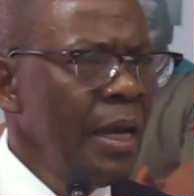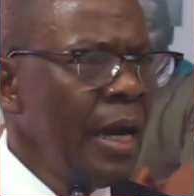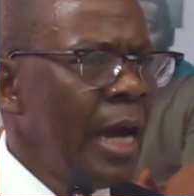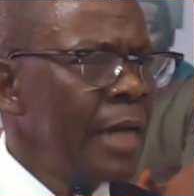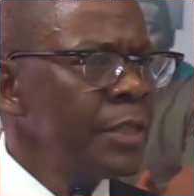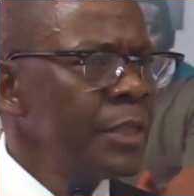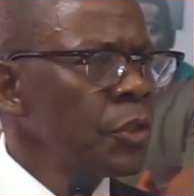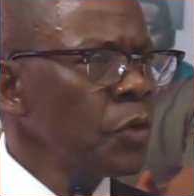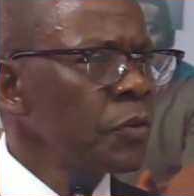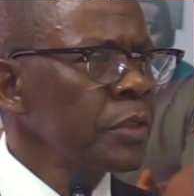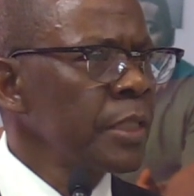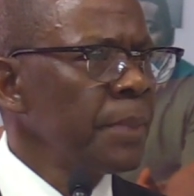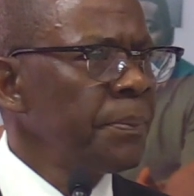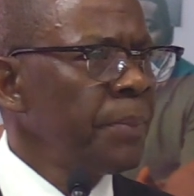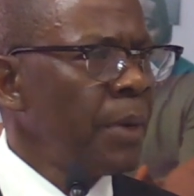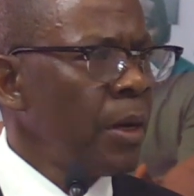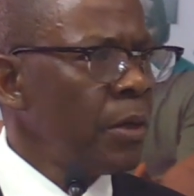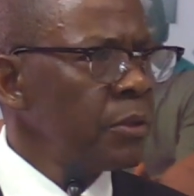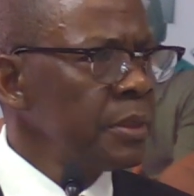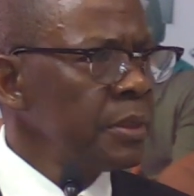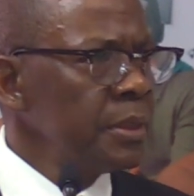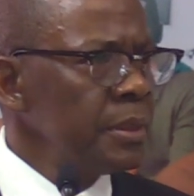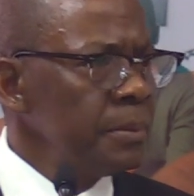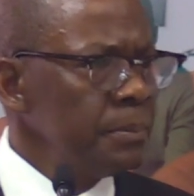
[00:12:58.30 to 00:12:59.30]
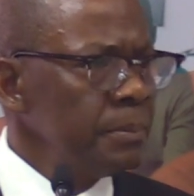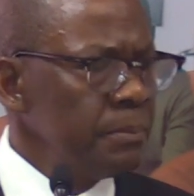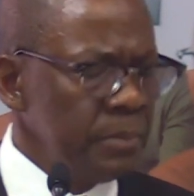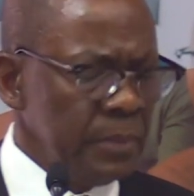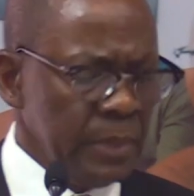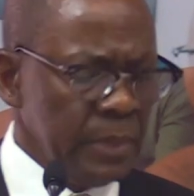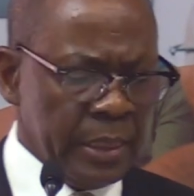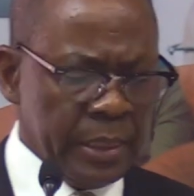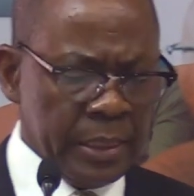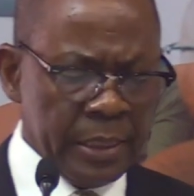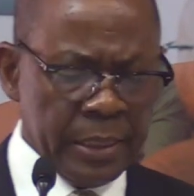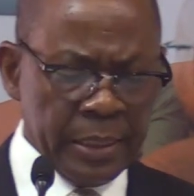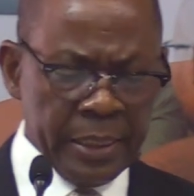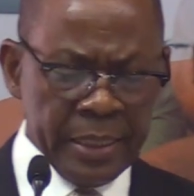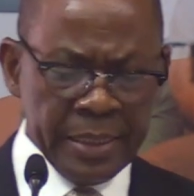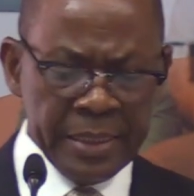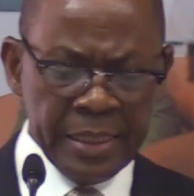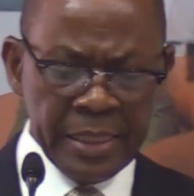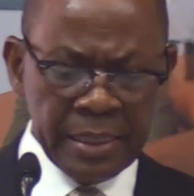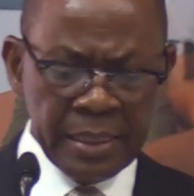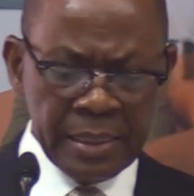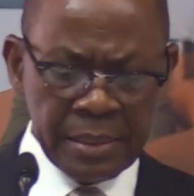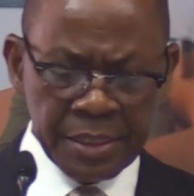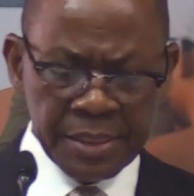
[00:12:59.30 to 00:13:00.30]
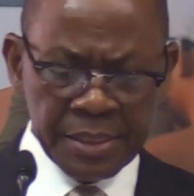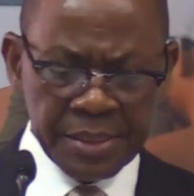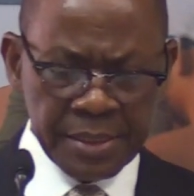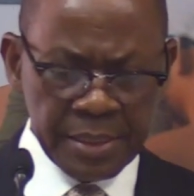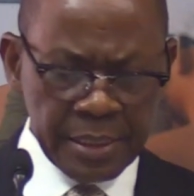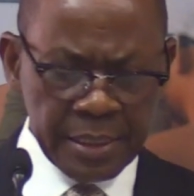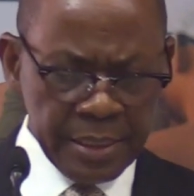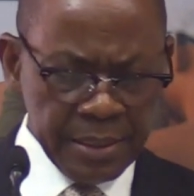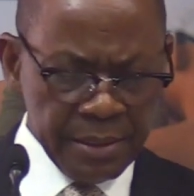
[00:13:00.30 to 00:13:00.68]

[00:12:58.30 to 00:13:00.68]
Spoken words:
I talked about an increase